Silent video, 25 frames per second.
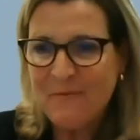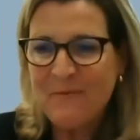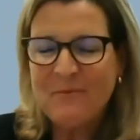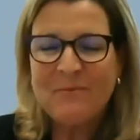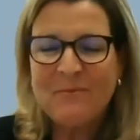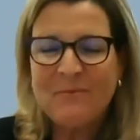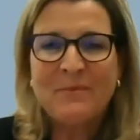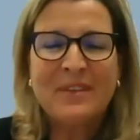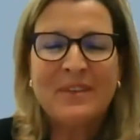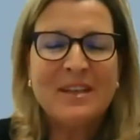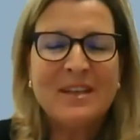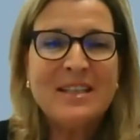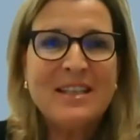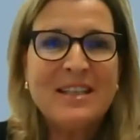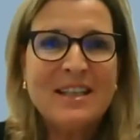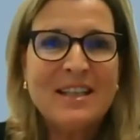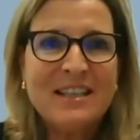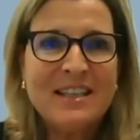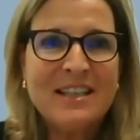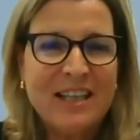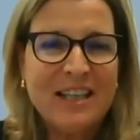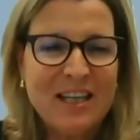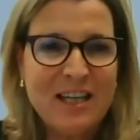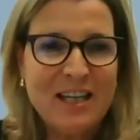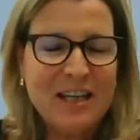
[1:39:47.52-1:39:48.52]
This is
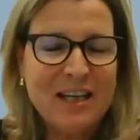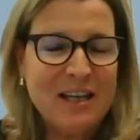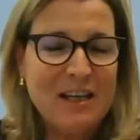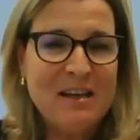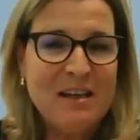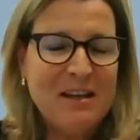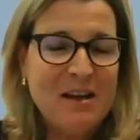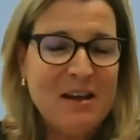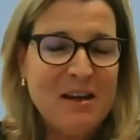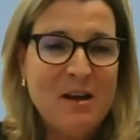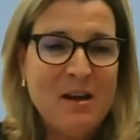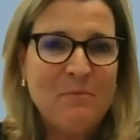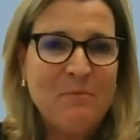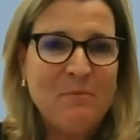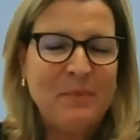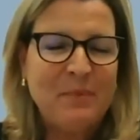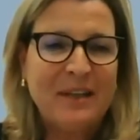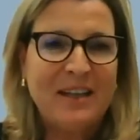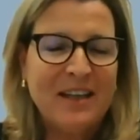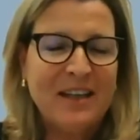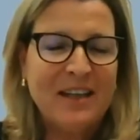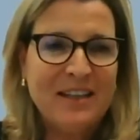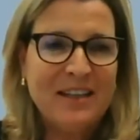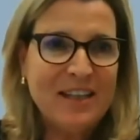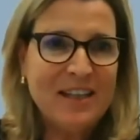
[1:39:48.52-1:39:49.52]
the
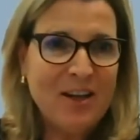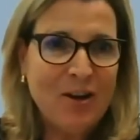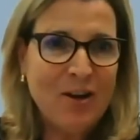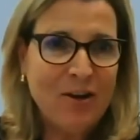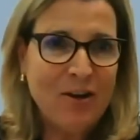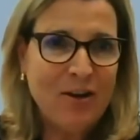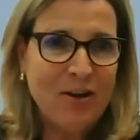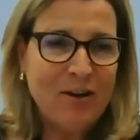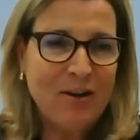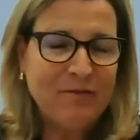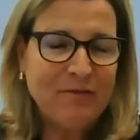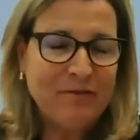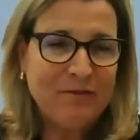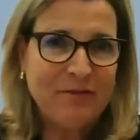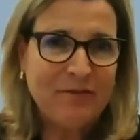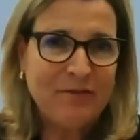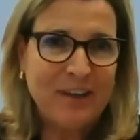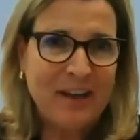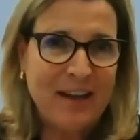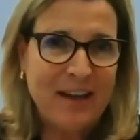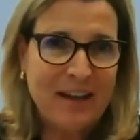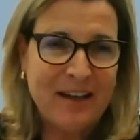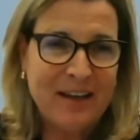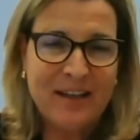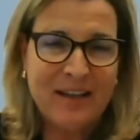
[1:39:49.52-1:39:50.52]
beginning of
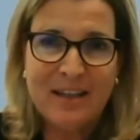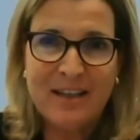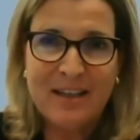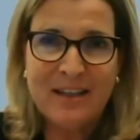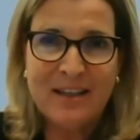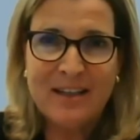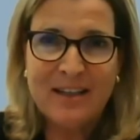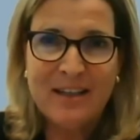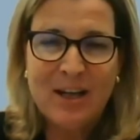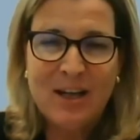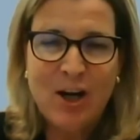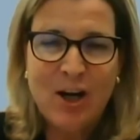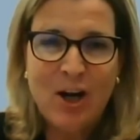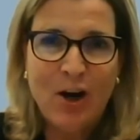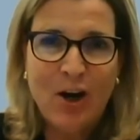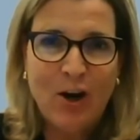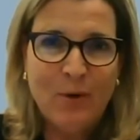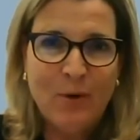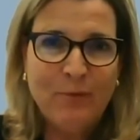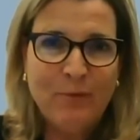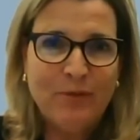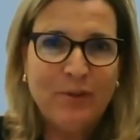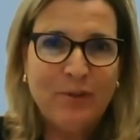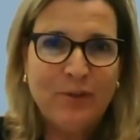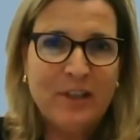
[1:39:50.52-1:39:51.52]
a
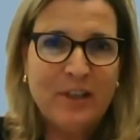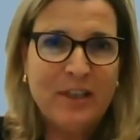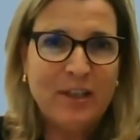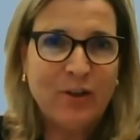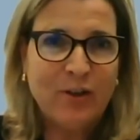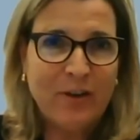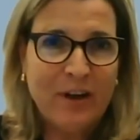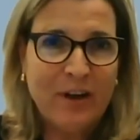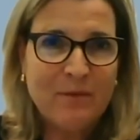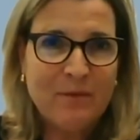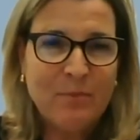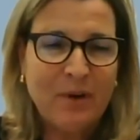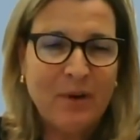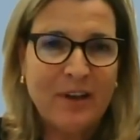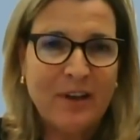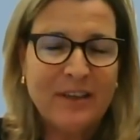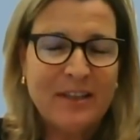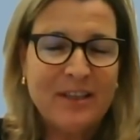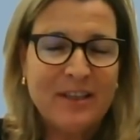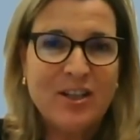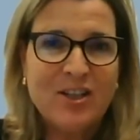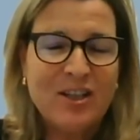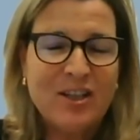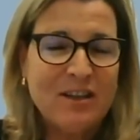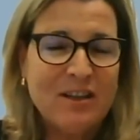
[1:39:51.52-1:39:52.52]
hopefully great
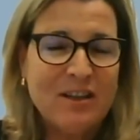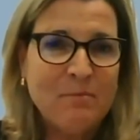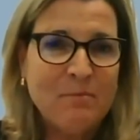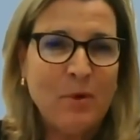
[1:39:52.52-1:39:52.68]
partnership,